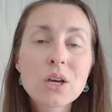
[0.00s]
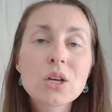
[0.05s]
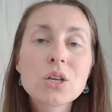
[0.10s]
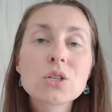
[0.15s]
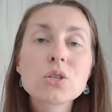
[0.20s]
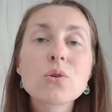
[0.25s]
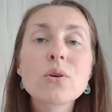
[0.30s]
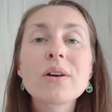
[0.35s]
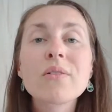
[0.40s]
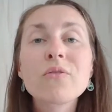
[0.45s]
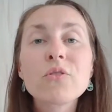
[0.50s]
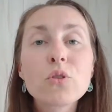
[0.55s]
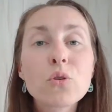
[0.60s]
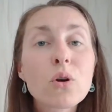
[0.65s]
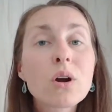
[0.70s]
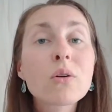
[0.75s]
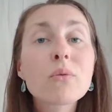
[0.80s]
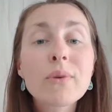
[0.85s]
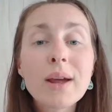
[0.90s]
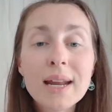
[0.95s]
So if you
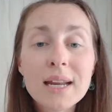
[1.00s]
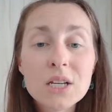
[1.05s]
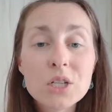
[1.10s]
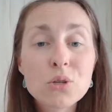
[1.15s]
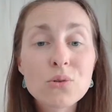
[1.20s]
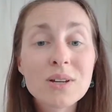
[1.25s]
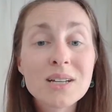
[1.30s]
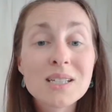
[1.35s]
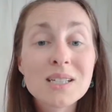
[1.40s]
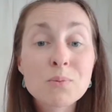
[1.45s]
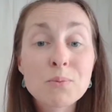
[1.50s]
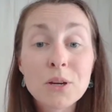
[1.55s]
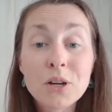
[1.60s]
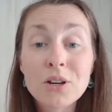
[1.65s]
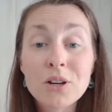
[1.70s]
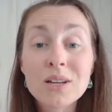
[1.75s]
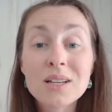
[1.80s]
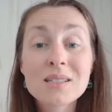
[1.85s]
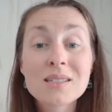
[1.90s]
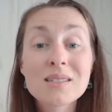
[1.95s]
are ready to
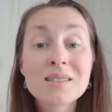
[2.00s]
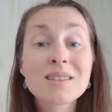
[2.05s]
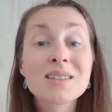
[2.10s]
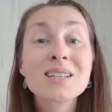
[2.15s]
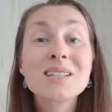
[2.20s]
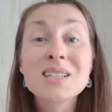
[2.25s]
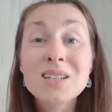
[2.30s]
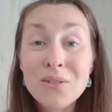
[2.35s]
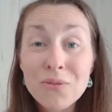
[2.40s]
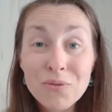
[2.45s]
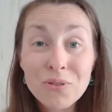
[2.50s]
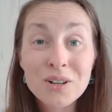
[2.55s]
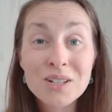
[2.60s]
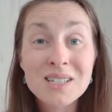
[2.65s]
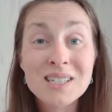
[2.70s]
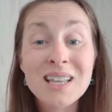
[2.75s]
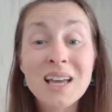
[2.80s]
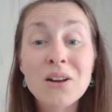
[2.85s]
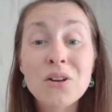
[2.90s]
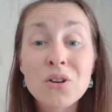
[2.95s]
experience the
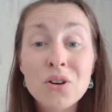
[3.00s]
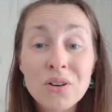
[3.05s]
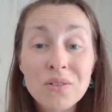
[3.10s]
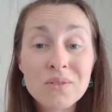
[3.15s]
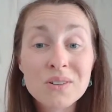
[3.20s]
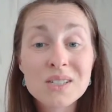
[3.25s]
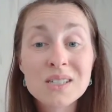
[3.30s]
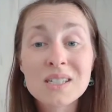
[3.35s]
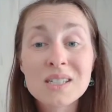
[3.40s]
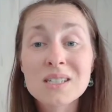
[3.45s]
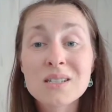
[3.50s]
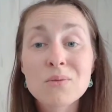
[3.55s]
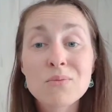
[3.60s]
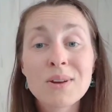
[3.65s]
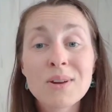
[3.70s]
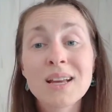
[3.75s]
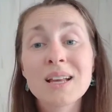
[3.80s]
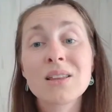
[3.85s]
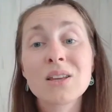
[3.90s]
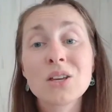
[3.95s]
difference that nervous system
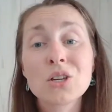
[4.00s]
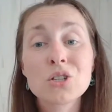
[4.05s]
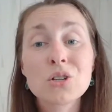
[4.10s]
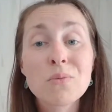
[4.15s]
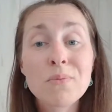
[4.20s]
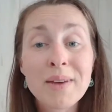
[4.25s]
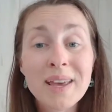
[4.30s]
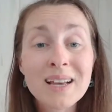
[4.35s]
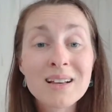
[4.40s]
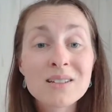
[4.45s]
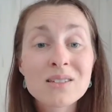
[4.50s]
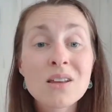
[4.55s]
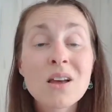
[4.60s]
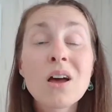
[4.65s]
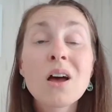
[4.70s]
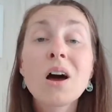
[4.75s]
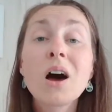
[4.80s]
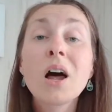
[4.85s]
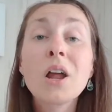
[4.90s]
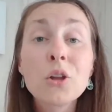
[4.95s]
regulation makes
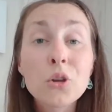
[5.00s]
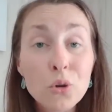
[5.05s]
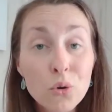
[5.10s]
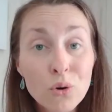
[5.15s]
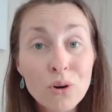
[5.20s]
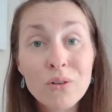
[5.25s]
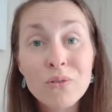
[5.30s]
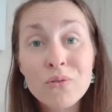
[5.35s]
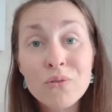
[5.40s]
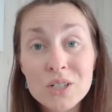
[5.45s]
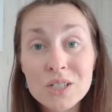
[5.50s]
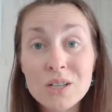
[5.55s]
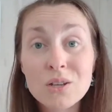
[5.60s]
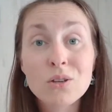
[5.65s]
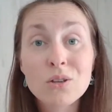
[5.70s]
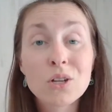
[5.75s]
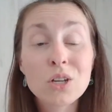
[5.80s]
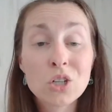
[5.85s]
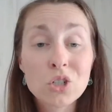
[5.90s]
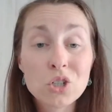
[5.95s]
on your
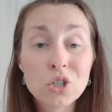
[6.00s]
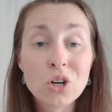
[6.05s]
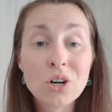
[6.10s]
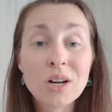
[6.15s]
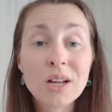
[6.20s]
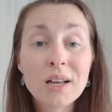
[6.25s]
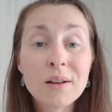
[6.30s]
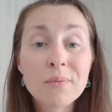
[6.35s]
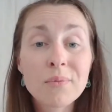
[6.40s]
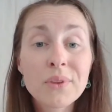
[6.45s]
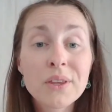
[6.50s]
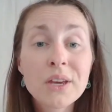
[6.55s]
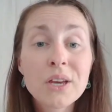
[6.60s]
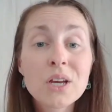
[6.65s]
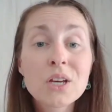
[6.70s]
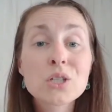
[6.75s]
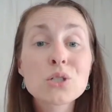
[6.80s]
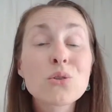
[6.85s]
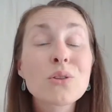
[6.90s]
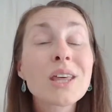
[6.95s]
fertility journey,
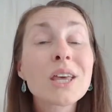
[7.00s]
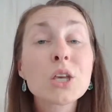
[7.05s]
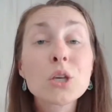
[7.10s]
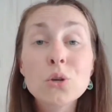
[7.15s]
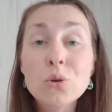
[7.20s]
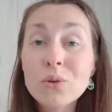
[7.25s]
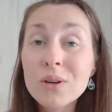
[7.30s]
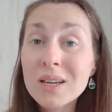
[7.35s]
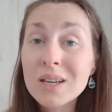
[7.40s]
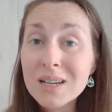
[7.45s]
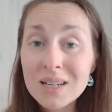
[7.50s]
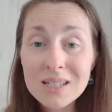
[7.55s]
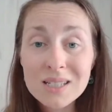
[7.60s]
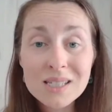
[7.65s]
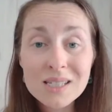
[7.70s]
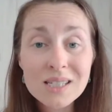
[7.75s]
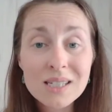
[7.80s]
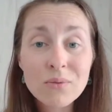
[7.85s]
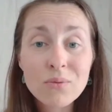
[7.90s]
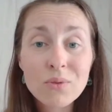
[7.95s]
so that you can
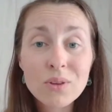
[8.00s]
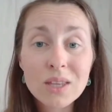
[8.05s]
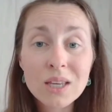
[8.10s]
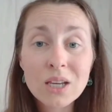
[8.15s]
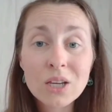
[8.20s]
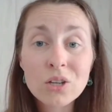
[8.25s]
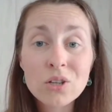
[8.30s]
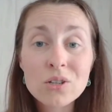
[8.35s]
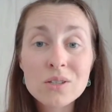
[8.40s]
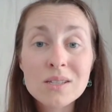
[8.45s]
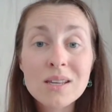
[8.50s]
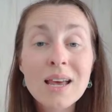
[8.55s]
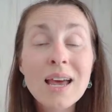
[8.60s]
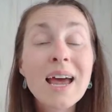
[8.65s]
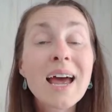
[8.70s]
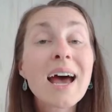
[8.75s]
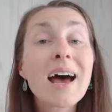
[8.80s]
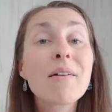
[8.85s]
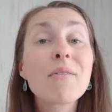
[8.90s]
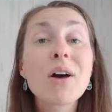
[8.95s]
conceive with ease,
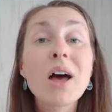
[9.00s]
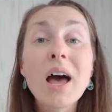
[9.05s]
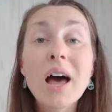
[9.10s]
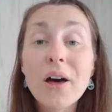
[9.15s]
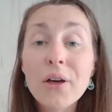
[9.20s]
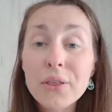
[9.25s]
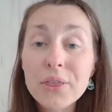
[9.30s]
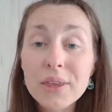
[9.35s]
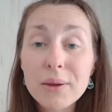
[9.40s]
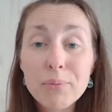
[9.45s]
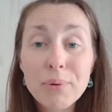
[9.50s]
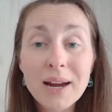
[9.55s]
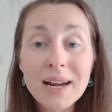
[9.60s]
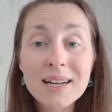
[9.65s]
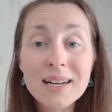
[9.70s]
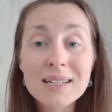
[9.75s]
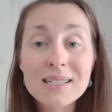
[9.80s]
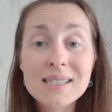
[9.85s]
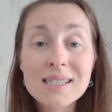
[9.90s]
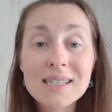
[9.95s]
have a healthy
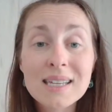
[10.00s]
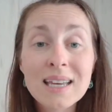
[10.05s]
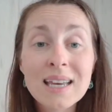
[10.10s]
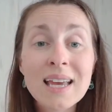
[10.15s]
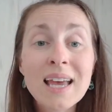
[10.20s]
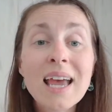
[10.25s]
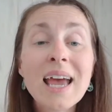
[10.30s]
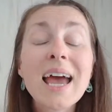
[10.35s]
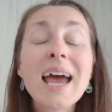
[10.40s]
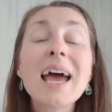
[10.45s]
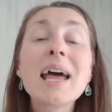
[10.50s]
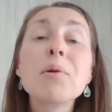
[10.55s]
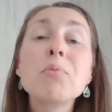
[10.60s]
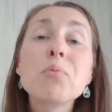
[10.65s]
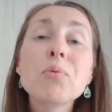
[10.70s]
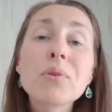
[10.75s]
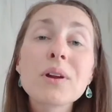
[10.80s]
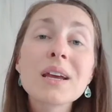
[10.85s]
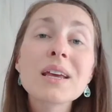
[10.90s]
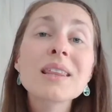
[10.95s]
pregnancy, and
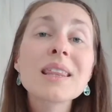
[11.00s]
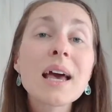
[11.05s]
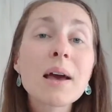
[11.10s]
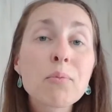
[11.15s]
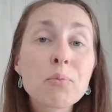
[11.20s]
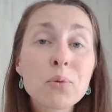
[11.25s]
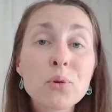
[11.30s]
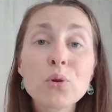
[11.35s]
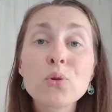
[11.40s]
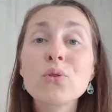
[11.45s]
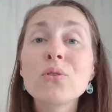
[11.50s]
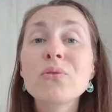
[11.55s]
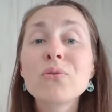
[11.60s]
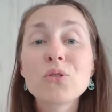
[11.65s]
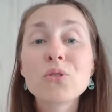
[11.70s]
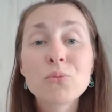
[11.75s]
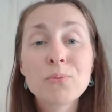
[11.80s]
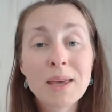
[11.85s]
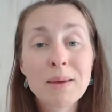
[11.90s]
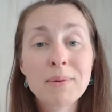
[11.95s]
bring that
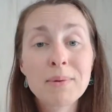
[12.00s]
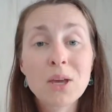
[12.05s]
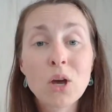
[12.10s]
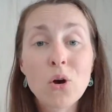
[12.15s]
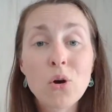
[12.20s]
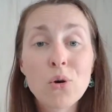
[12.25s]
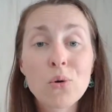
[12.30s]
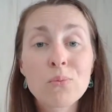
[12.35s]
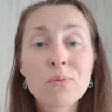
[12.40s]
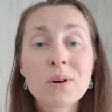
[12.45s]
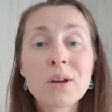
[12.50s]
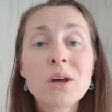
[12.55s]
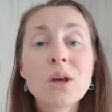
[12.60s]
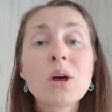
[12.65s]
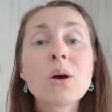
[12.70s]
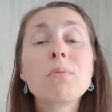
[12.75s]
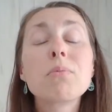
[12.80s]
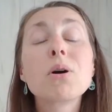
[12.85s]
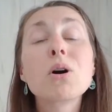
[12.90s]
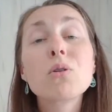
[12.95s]
beautiful baby home,
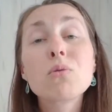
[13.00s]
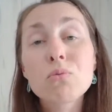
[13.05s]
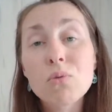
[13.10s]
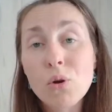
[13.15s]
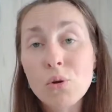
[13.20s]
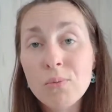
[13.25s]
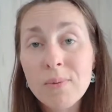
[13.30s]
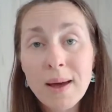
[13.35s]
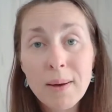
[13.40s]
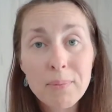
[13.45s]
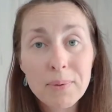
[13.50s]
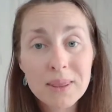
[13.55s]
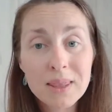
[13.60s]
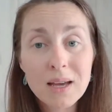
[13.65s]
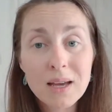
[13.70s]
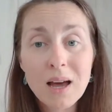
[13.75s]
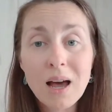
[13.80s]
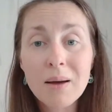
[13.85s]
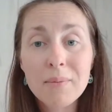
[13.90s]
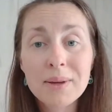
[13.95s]
put roadmap in the
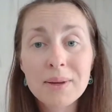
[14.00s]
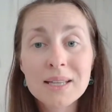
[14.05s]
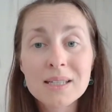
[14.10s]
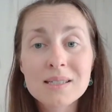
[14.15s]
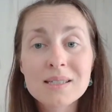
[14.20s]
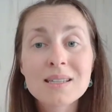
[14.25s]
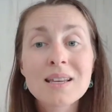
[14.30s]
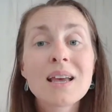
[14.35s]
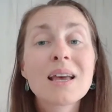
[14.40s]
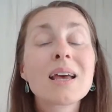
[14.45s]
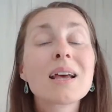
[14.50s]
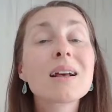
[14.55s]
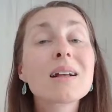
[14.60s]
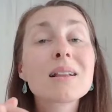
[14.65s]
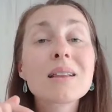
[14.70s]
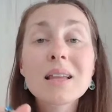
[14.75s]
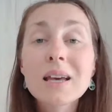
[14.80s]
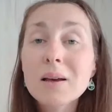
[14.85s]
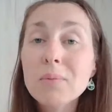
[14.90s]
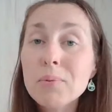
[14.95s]
comments,
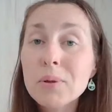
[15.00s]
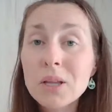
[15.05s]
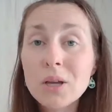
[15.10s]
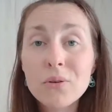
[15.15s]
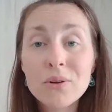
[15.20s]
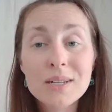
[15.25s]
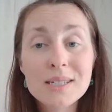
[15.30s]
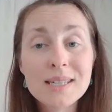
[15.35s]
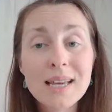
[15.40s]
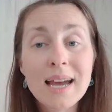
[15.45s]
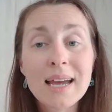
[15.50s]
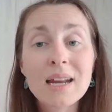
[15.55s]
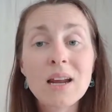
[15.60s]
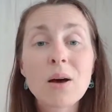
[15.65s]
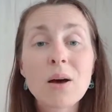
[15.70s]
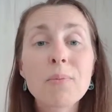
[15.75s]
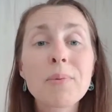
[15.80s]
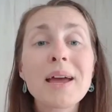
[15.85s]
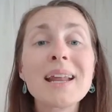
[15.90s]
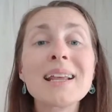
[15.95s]
click below to sign
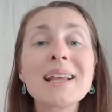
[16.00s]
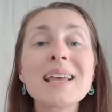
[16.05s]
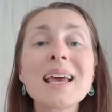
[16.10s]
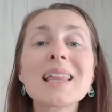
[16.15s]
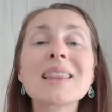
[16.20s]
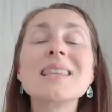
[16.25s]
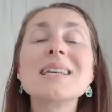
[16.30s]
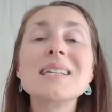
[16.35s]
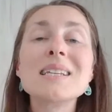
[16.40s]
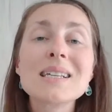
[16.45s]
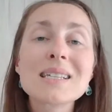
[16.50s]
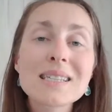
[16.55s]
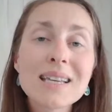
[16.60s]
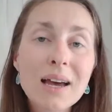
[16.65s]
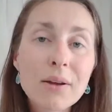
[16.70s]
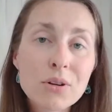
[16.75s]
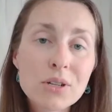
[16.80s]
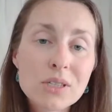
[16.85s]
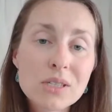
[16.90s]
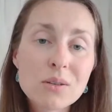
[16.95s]
up, and get the
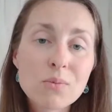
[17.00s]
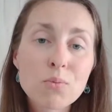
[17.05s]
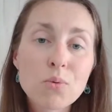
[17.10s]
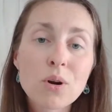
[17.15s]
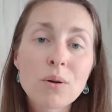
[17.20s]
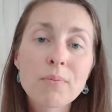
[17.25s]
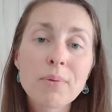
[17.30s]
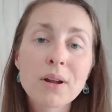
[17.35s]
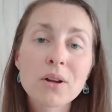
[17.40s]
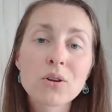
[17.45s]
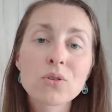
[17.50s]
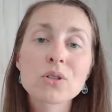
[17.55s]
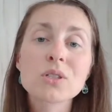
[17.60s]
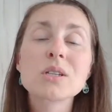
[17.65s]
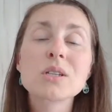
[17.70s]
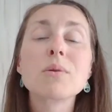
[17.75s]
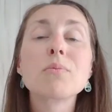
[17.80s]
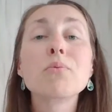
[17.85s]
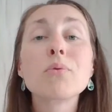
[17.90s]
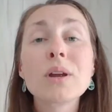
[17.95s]
discounted support bundle
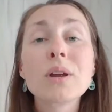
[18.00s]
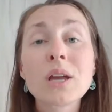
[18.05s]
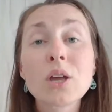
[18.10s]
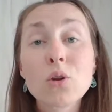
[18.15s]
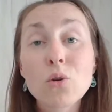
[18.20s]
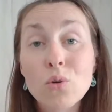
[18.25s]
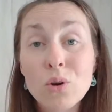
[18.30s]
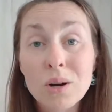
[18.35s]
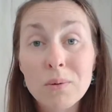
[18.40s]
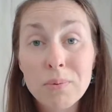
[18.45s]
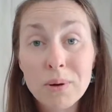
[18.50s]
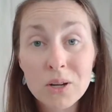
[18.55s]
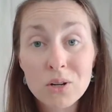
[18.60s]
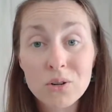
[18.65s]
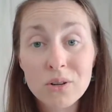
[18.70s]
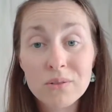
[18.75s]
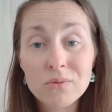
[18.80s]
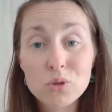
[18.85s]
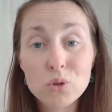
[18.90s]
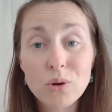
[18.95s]
to bring your
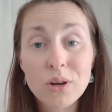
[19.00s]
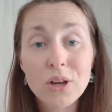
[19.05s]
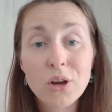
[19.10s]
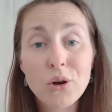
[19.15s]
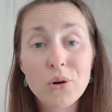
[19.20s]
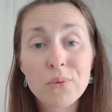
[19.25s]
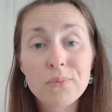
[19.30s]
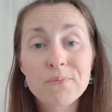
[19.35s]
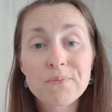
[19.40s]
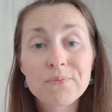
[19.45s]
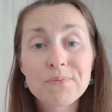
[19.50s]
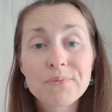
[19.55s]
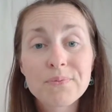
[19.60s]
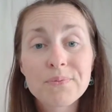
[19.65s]
bundle of joy home.